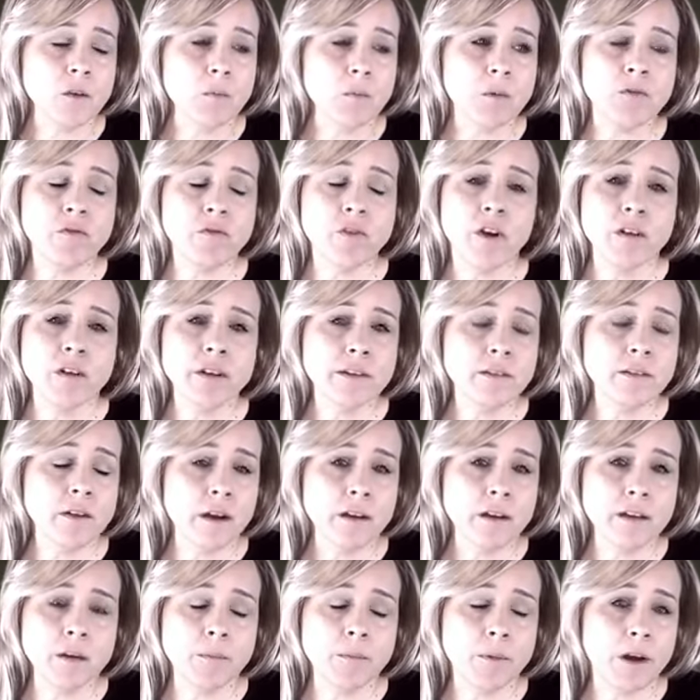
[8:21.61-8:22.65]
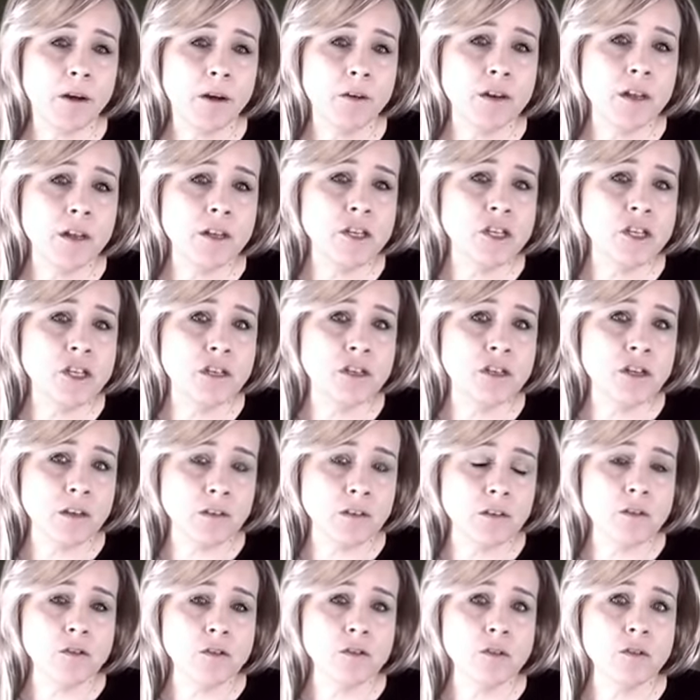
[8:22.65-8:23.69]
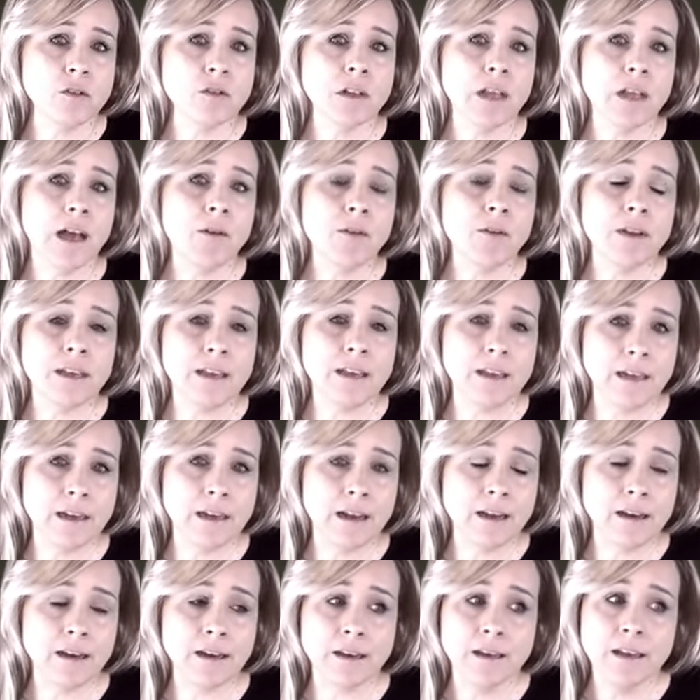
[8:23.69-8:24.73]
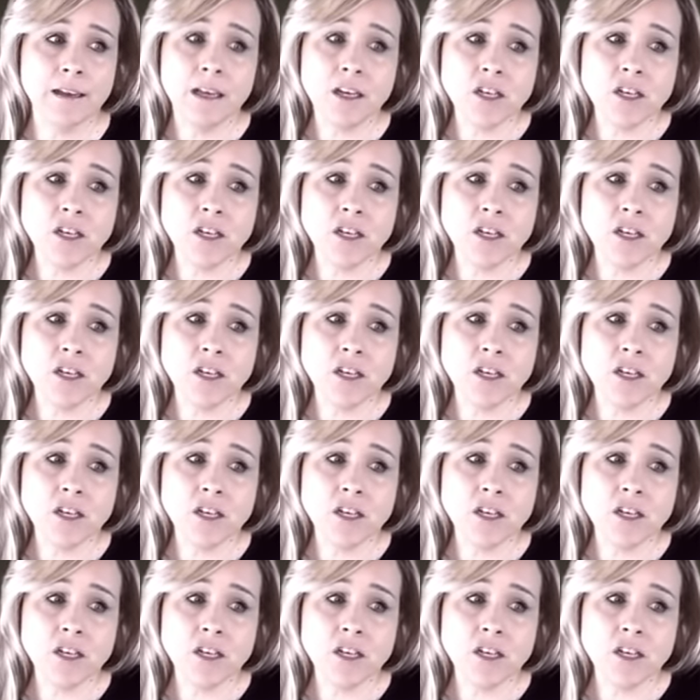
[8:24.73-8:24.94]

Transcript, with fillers: I mean, we've already talking about Justin Trudeau allowing can, uh,